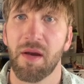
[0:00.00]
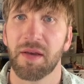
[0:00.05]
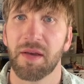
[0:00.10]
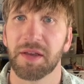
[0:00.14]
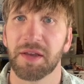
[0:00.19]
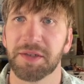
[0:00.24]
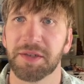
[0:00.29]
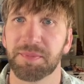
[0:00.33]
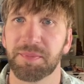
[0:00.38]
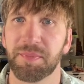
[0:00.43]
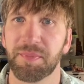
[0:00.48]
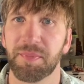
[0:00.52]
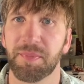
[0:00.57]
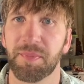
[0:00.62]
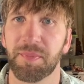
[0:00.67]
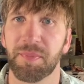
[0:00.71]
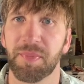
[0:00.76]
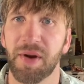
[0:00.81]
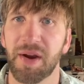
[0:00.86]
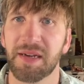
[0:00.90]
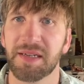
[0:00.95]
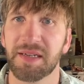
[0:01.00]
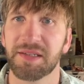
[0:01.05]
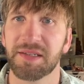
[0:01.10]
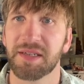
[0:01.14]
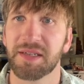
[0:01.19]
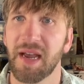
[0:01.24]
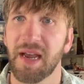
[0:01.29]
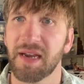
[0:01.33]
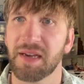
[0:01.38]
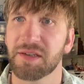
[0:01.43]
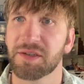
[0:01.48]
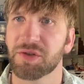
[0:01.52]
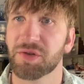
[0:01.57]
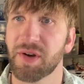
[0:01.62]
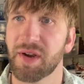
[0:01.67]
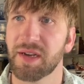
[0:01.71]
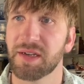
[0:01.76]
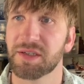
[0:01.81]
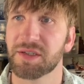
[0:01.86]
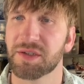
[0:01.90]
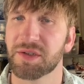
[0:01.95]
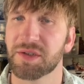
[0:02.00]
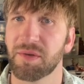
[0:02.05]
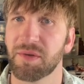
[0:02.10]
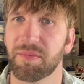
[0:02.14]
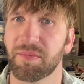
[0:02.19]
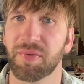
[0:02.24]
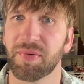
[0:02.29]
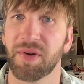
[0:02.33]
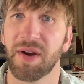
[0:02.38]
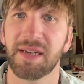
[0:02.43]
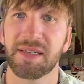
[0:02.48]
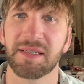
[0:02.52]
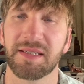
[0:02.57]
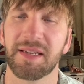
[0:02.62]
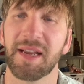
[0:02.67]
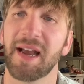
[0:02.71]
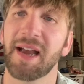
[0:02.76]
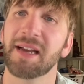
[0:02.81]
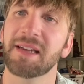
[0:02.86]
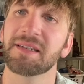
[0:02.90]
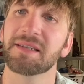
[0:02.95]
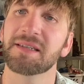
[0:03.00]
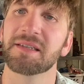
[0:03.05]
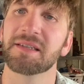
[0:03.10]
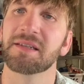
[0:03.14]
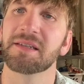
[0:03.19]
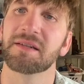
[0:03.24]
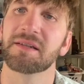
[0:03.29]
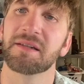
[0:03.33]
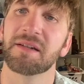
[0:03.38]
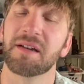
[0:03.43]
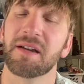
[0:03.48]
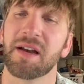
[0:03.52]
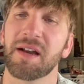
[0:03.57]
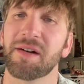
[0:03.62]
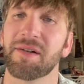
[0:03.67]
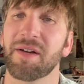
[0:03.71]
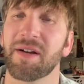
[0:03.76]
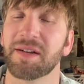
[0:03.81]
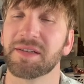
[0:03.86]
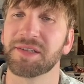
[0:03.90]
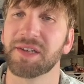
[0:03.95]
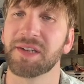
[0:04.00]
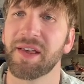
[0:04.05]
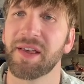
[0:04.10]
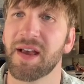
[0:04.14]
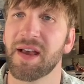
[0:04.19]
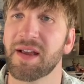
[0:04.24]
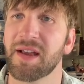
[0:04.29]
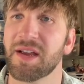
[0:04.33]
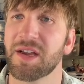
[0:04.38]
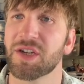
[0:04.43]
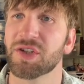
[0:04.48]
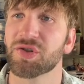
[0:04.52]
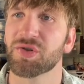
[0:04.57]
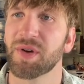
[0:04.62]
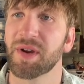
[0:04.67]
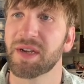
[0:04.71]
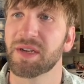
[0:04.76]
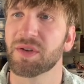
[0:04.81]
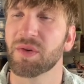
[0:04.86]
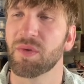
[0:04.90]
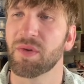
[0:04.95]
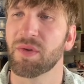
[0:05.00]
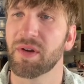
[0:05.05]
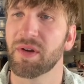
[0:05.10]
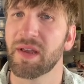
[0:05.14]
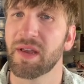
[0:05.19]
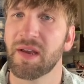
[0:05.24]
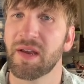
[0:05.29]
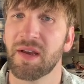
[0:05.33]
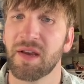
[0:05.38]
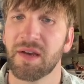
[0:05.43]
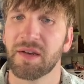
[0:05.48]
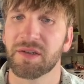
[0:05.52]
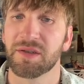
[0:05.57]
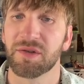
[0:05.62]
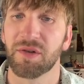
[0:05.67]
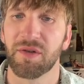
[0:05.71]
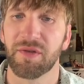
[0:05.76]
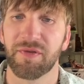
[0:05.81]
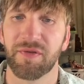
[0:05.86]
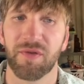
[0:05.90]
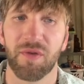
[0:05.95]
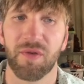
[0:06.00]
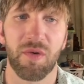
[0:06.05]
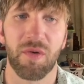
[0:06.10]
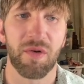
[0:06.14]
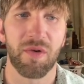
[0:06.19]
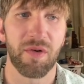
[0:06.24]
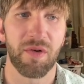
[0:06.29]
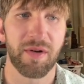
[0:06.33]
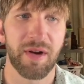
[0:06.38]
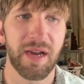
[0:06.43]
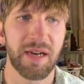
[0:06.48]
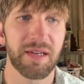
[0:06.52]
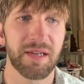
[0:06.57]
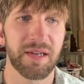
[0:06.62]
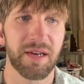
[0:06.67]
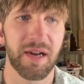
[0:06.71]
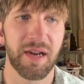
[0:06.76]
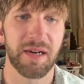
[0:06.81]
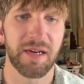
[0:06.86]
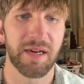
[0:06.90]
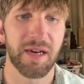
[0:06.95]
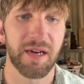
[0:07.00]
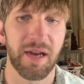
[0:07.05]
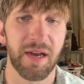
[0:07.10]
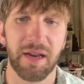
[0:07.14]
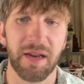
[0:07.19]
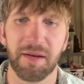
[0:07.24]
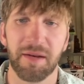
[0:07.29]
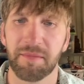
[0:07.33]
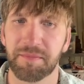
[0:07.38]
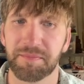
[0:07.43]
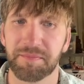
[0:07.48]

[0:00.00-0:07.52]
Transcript: This Prex Tech Prex Tex, I don't know how to say that, train toy sold for $19.99.